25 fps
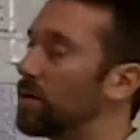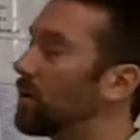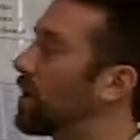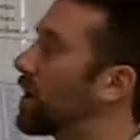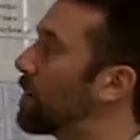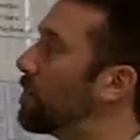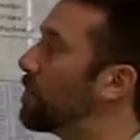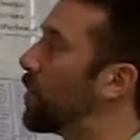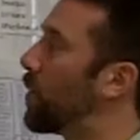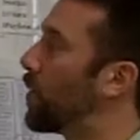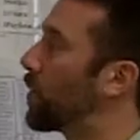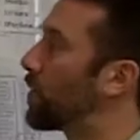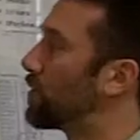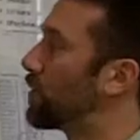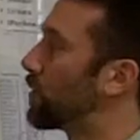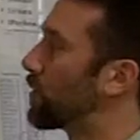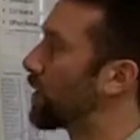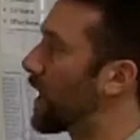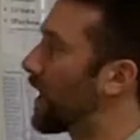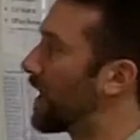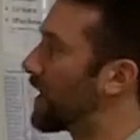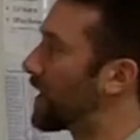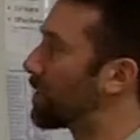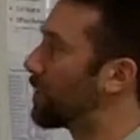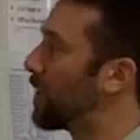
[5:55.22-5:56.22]
important
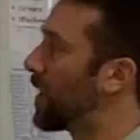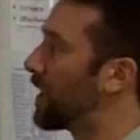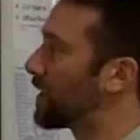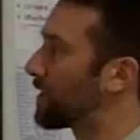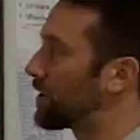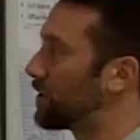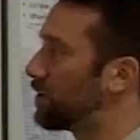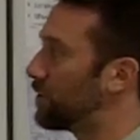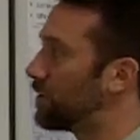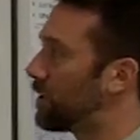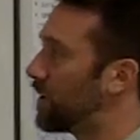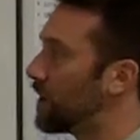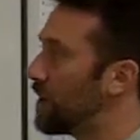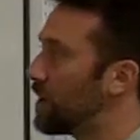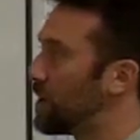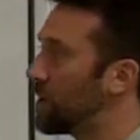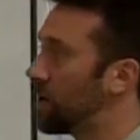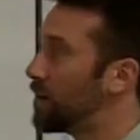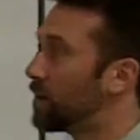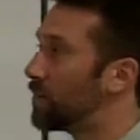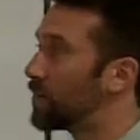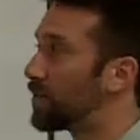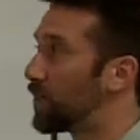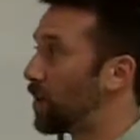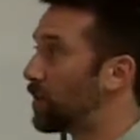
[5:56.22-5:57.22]
organic molecule.
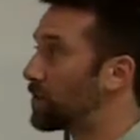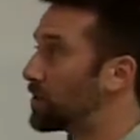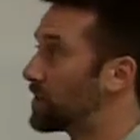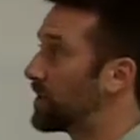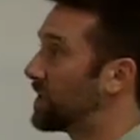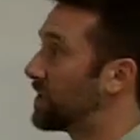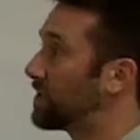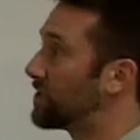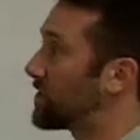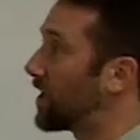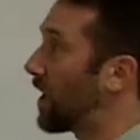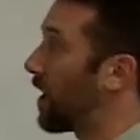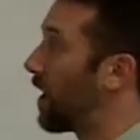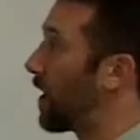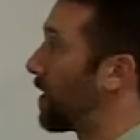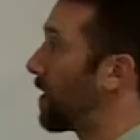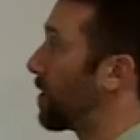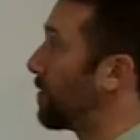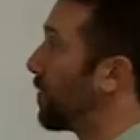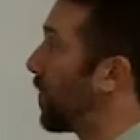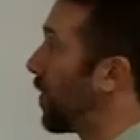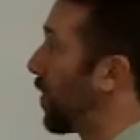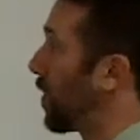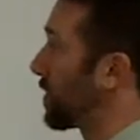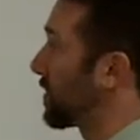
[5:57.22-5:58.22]
Proteins are
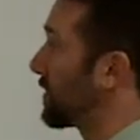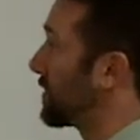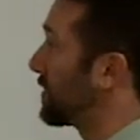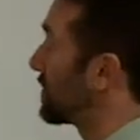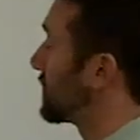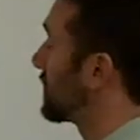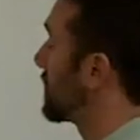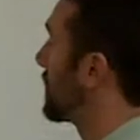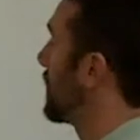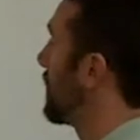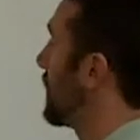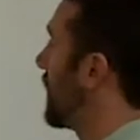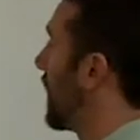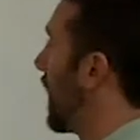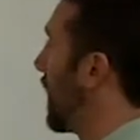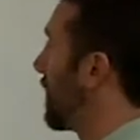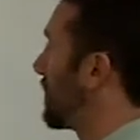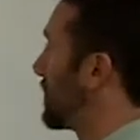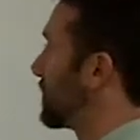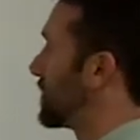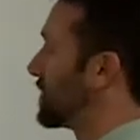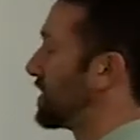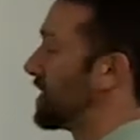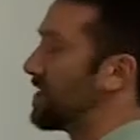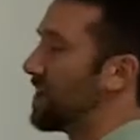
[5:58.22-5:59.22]
important.
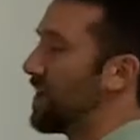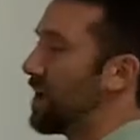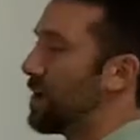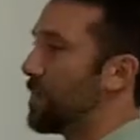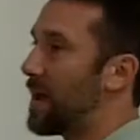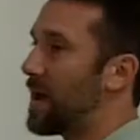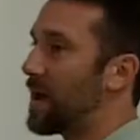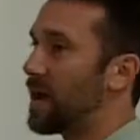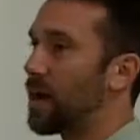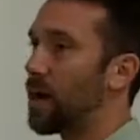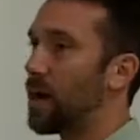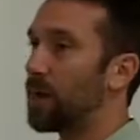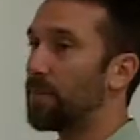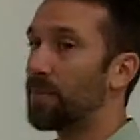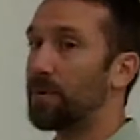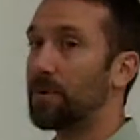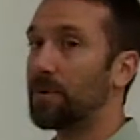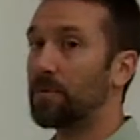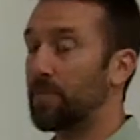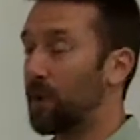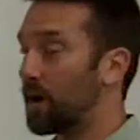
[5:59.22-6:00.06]
Obviously, they make up